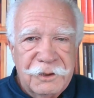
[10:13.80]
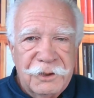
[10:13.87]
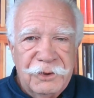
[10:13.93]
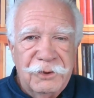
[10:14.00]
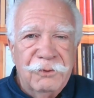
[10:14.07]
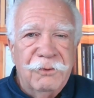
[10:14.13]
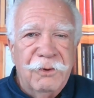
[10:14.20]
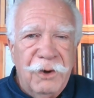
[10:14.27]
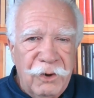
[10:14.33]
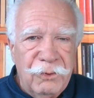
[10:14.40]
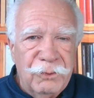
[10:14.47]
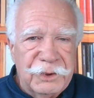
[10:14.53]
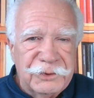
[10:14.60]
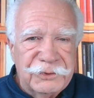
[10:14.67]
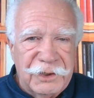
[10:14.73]
You
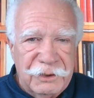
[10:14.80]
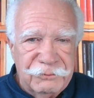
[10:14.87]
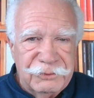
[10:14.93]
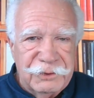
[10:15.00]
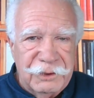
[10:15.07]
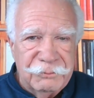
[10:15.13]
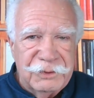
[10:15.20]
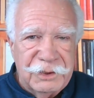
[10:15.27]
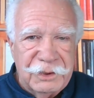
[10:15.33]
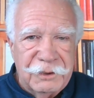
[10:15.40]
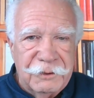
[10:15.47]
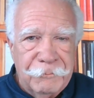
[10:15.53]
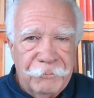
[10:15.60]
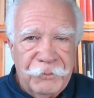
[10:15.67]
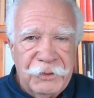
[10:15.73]
always have
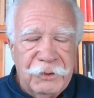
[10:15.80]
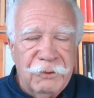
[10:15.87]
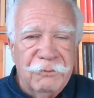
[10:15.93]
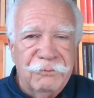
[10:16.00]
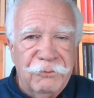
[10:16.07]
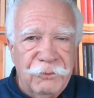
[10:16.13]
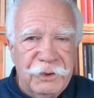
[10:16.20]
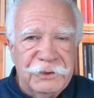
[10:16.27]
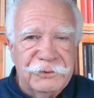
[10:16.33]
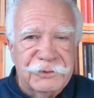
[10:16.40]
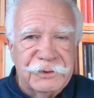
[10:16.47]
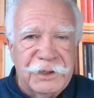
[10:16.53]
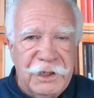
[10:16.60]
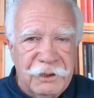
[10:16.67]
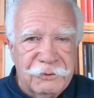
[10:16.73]
something. Your voice
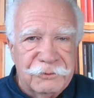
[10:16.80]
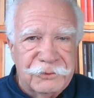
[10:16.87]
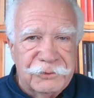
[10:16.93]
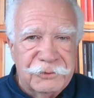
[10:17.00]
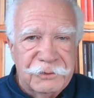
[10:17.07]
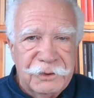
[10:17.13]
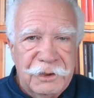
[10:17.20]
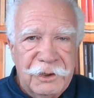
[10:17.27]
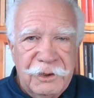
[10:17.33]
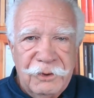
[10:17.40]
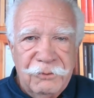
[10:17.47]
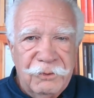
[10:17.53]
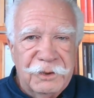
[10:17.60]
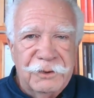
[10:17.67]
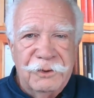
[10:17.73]
counts,
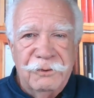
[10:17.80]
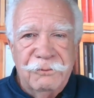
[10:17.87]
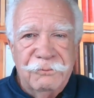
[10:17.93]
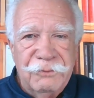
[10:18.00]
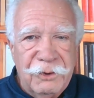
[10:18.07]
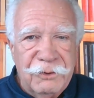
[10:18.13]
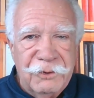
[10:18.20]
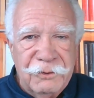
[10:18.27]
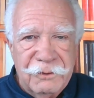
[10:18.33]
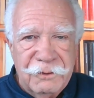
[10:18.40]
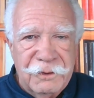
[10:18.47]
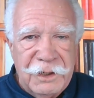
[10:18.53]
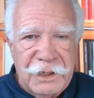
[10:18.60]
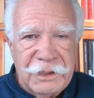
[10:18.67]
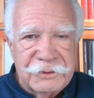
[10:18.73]
whether you voted or
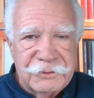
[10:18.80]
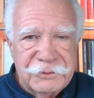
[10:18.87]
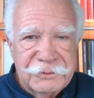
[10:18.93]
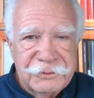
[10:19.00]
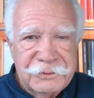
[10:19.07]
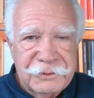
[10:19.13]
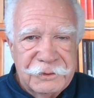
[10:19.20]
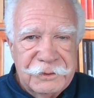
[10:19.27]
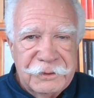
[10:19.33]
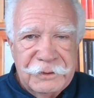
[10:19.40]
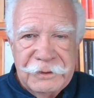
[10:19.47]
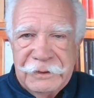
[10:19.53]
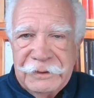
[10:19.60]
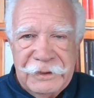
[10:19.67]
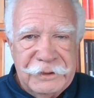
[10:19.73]
not.
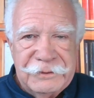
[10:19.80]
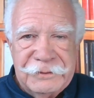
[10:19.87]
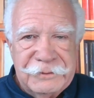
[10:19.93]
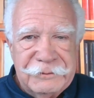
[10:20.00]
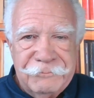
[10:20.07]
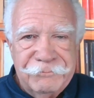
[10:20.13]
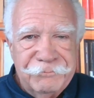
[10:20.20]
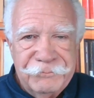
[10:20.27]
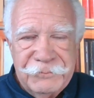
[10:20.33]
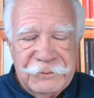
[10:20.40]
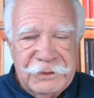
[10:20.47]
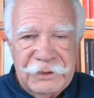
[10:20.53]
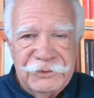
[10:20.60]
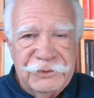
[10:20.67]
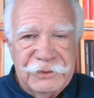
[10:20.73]
That
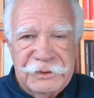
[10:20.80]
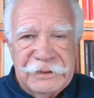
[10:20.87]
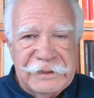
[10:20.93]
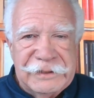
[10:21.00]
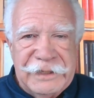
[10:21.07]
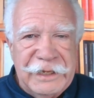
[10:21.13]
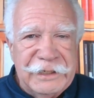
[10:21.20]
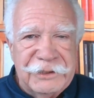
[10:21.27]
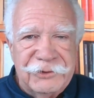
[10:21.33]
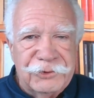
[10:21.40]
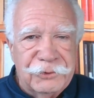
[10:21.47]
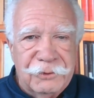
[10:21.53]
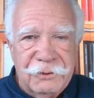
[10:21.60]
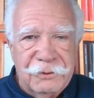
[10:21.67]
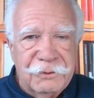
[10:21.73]
doesn't negate
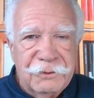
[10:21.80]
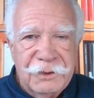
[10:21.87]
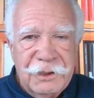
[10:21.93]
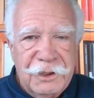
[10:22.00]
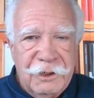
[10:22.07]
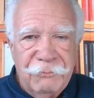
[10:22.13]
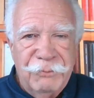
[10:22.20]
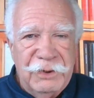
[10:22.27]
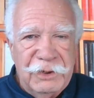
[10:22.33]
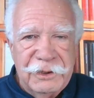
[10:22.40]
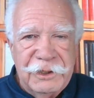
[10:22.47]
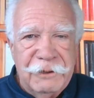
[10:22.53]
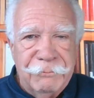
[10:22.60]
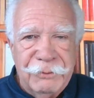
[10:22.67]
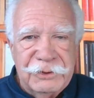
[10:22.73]
your
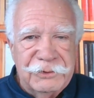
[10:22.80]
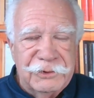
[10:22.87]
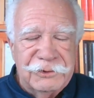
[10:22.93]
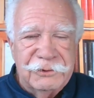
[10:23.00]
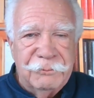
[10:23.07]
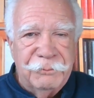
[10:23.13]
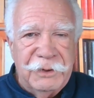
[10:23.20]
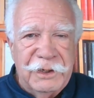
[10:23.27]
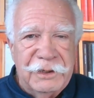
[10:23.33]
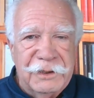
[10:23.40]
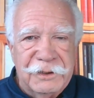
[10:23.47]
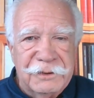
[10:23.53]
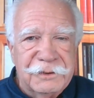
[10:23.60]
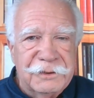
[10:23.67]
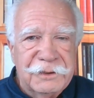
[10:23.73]
ability to participate
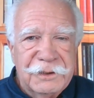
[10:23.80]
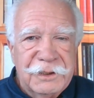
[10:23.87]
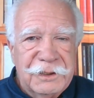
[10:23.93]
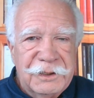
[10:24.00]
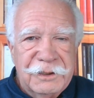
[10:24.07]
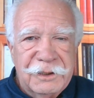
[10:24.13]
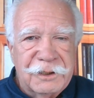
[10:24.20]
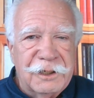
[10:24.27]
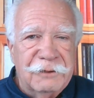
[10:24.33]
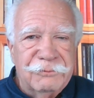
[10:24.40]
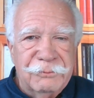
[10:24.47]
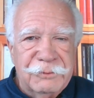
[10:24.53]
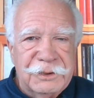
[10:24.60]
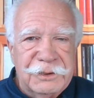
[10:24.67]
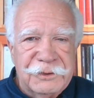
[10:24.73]
in the
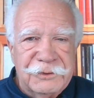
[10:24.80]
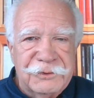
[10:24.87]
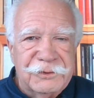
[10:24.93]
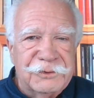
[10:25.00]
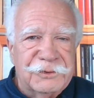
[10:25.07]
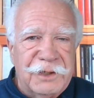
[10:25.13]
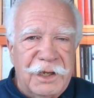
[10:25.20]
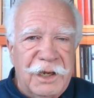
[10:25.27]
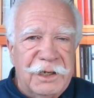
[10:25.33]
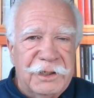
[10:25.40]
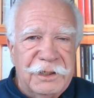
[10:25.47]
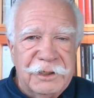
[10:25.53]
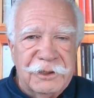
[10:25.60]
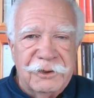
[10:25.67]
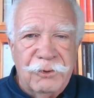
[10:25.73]
government and
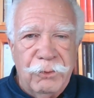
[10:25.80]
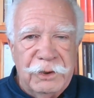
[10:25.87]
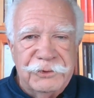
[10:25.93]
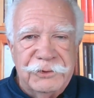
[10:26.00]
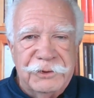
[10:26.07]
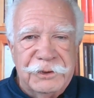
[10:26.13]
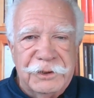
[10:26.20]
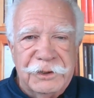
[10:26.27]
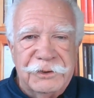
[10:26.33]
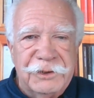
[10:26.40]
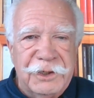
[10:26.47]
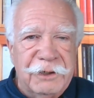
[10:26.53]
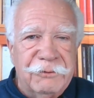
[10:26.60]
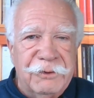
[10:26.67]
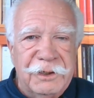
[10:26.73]
society and question the
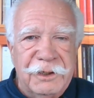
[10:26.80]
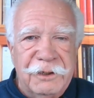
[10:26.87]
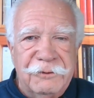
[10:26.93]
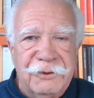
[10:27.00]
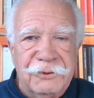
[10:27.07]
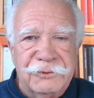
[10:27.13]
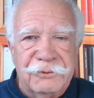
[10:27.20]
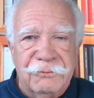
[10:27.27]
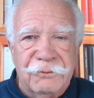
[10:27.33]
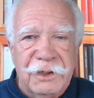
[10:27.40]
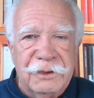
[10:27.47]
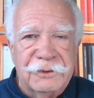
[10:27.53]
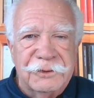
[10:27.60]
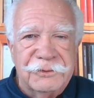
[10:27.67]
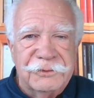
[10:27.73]
integrity of those
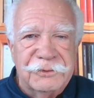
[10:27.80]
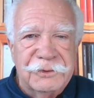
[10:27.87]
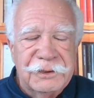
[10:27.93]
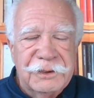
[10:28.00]
around us.